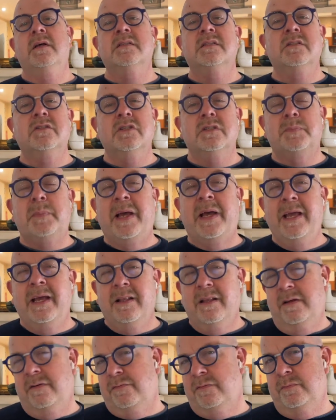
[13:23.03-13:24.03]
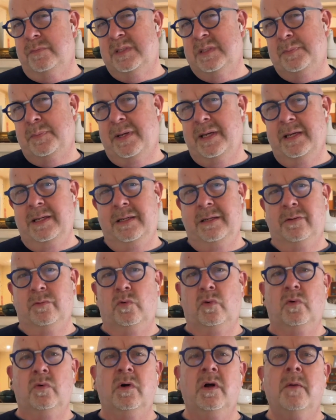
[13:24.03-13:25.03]
such as paella from Spain
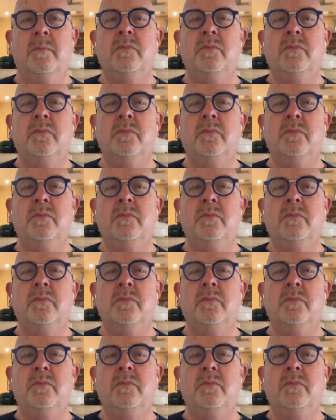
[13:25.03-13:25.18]
or